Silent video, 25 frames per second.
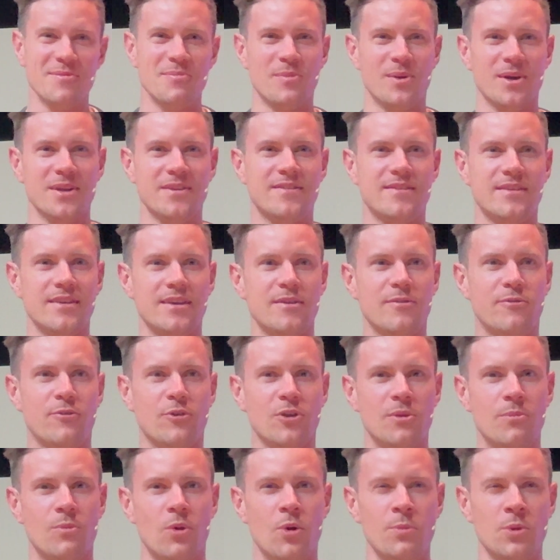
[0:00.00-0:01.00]
But uh, for
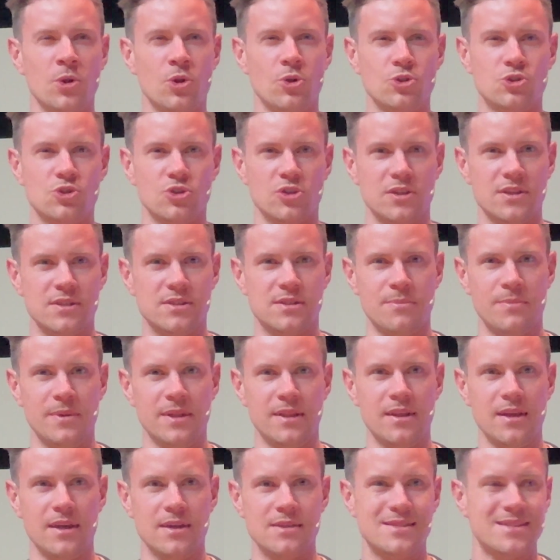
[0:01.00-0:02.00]
the moment, also there's a
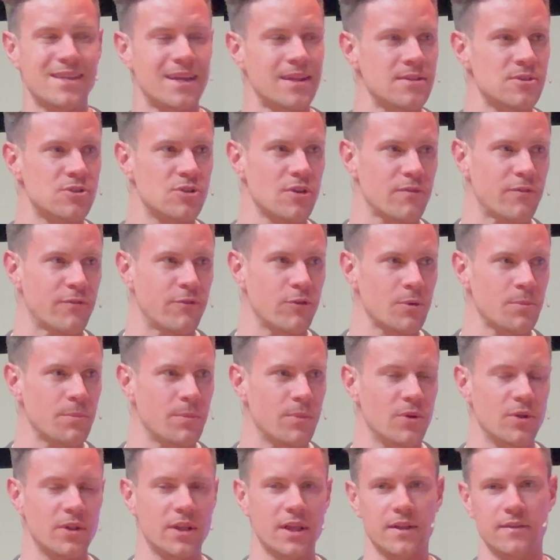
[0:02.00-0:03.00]
bit the essence of
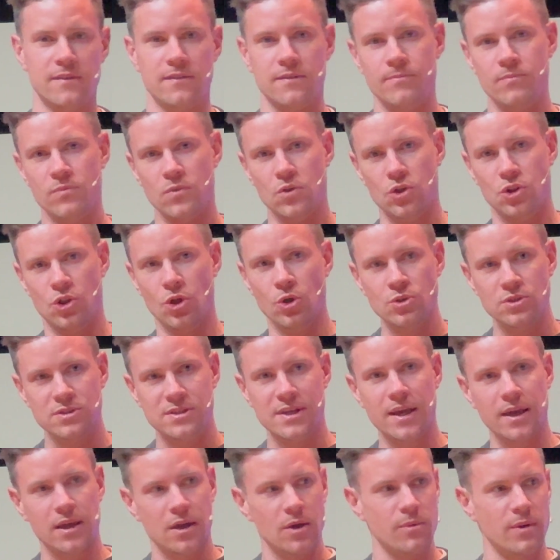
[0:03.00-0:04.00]
football that you don't
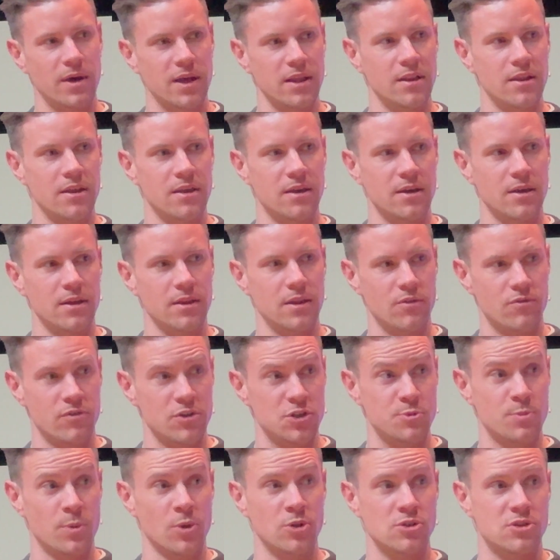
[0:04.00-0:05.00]
take away the, the
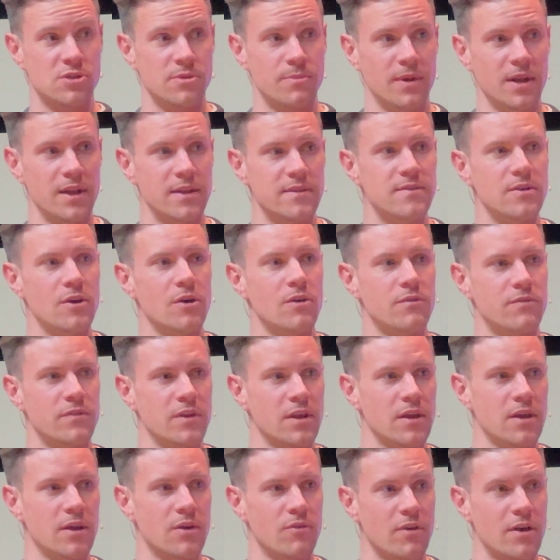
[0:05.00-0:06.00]
responsibility of
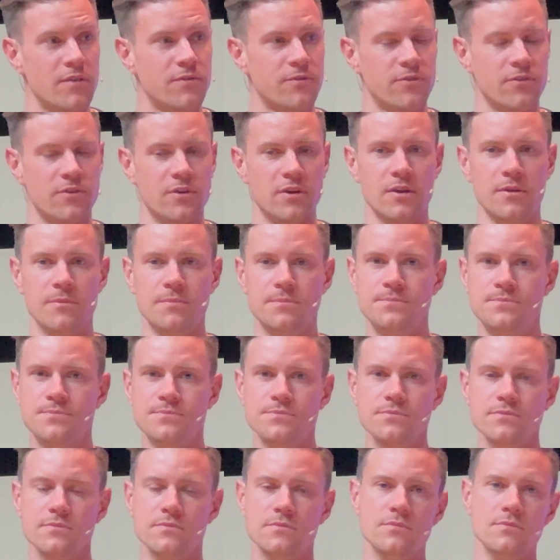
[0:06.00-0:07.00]
the referee
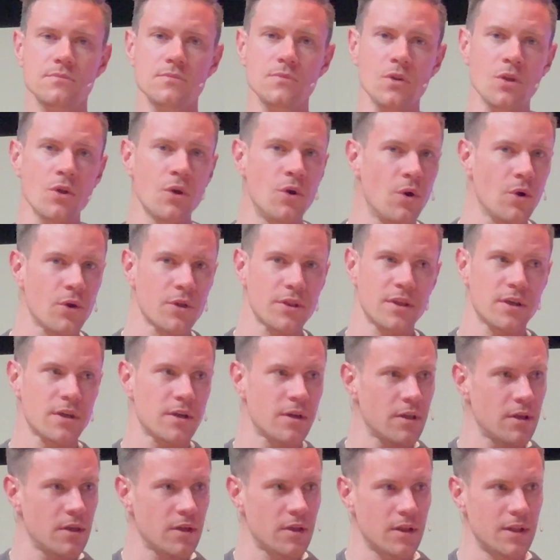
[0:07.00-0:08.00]
or
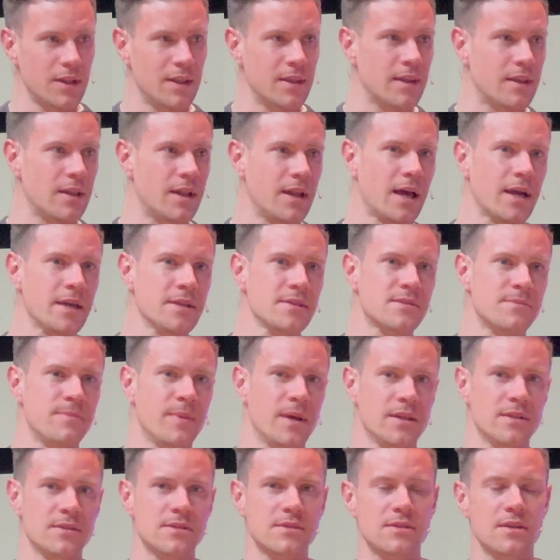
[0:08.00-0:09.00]
the the
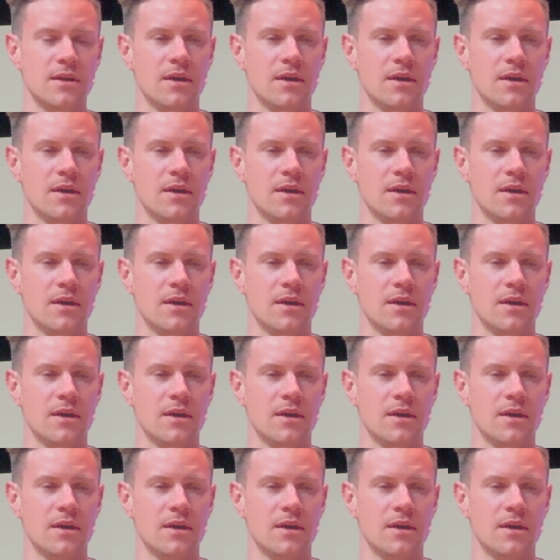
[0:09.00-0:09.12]
linesman,